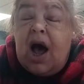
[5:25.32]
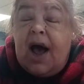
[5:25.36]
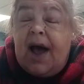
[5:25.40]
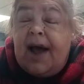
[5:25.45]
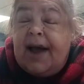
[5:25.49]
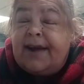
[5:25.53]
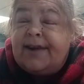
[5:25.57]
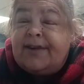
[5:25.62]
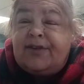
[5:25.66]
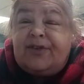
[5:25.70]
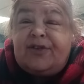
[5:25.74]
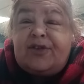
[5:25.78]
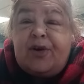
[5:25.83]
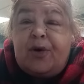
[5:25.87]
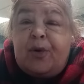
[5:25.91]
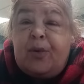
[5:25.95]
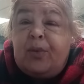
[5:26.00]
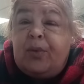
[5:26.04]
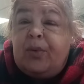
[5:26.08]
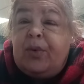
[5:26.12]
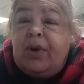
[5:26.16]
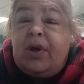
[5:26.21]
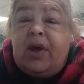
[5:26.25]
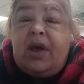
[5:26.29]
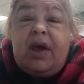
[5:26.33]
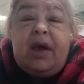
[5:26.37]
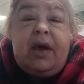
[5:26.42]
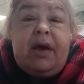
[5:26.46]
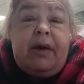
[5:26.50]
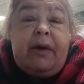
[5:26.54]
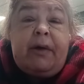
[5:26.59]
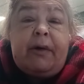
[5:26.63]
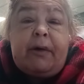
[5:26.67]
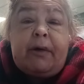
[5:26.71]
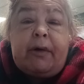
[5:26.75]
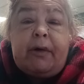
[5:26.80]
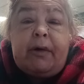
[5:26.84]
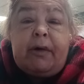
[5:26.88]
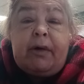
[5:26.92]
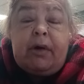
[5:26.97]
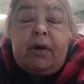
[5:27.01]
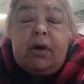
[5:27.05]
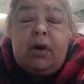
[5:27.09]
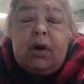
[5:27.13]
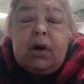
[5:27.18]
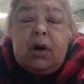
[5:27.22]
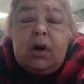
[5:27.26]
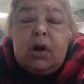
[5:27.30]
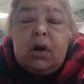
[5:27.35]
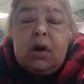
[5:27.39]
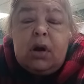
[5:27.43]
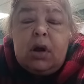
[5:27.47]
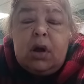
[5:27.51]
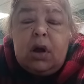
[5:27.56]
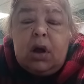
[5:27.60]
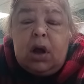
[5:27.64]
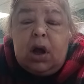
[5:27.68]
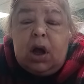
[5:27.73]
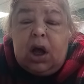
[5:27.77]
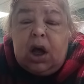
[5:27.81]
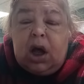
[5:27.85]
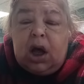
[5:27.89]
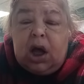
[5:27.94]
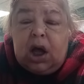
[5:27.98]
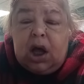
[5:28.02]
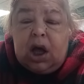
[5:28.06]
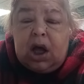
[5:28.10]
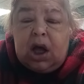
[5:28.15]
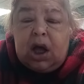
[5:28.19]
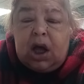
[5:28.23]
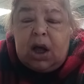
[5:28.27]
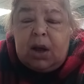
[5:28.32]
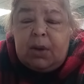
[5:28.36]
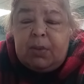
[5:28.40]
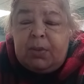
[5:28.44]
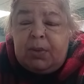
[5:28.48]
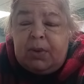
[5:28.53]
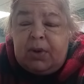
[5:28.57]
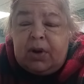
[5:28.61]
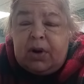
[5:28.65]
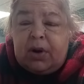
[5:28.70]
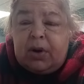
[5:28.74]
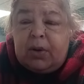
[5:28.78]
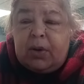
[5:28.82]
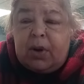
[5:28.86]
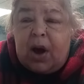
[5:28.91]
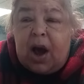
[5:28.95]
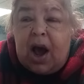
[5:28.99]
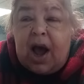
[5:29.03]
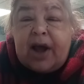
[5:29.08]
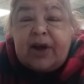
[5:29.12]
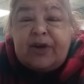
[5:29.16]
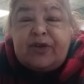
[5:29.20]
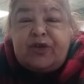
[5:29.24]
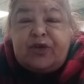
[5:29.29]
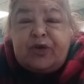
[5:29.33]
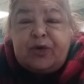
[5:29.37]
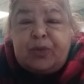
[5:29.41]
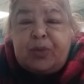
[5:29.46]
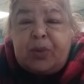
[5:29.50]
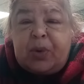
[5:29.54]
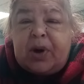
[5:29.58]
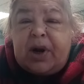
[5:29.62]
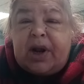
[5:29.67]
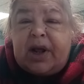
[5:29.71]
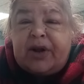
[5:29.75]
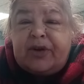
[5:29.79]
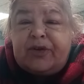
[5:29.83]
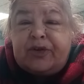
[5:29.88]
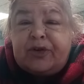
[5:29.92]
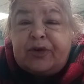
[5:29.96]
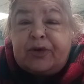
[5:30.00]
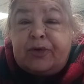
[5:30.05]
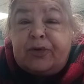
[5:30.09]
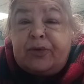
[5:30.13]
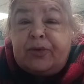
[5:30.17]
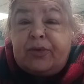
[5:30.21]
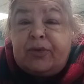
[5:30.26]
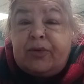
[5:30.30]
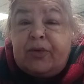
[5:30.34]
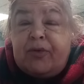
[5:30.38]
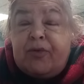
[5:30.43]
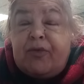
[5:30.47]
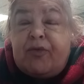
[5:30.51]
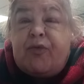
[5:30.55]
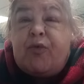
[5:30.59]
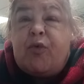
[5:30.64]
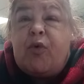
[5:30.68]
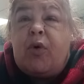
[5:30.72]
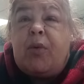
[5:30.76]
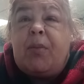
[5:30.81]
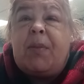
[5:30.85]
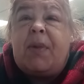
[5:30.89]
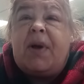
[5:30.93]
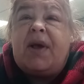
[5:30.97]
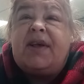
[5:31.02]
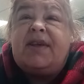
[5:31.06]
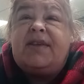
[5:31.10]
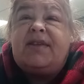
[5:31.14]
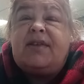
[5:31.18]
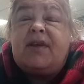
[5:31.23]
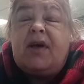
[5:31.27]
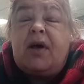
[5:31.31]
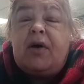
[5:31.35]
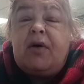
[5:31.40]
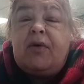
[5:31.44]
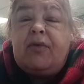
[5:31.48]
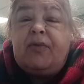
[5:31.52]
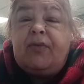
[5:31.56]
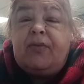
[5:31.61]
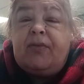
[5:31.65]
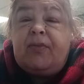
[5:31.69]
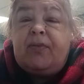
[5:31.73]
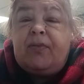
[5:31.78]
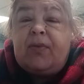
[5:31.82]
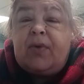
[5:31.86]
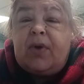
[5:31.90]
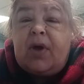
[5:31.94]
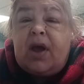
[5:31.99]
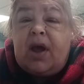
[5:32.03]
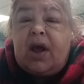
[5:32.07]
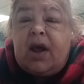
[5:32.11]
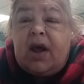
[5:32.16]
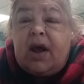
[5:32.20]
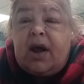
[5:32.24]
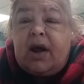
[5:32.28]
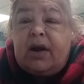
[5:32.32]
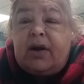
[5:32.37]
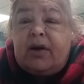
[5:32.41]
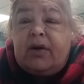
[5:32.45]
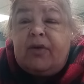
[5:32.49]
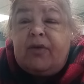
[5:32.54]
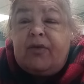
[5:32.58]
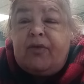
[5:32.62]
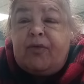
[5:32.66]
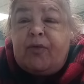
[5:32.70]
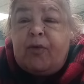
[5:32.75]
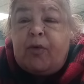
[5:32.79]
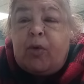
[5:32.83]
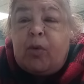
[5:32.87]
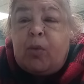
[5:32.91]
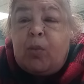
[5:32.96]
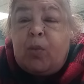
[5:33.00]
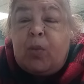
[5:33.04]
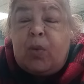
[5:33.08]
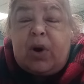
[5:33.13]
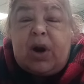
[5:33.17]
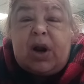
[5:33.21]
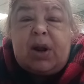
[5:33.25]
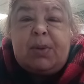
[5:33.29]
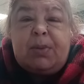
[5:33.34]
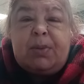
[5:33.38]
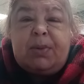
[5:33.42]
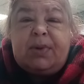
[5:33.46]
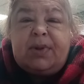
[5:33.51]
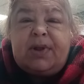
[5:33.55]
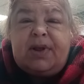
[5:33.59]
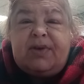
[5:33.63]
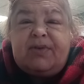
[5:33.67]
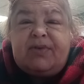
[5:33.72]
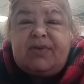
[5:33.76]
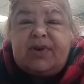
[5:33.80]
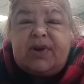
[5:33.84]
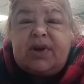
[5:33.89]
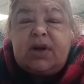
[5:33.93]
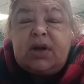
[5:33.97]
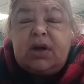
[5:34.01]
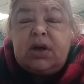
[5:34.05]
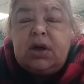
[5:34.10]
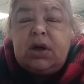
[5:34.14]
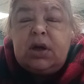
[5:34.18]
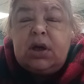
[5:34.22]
I don't care. Um, you know, I do what I do for myself and for what I believe in.